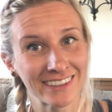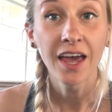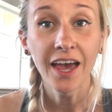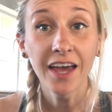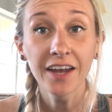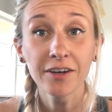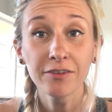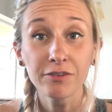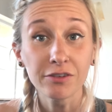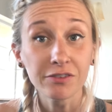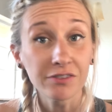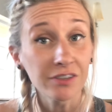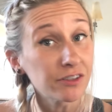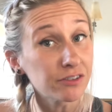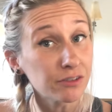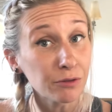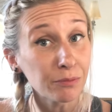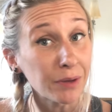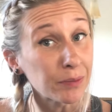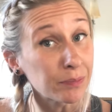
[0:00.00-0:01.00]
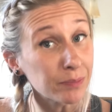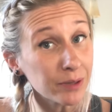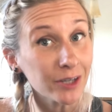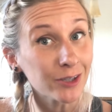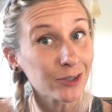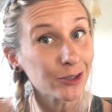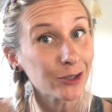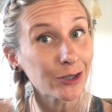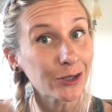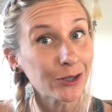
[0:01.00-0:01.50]
And if you see some of my
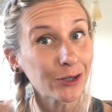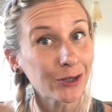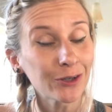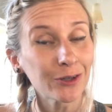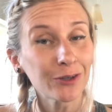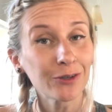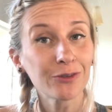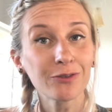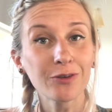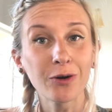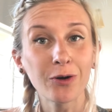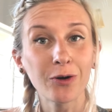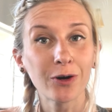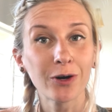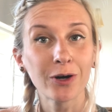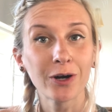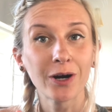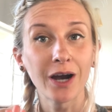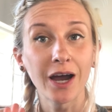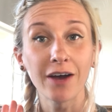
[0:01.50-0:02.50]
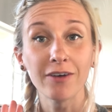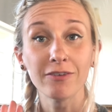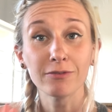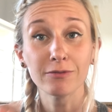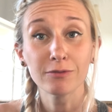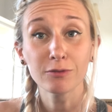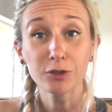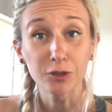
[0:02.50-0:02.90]
pictures or have,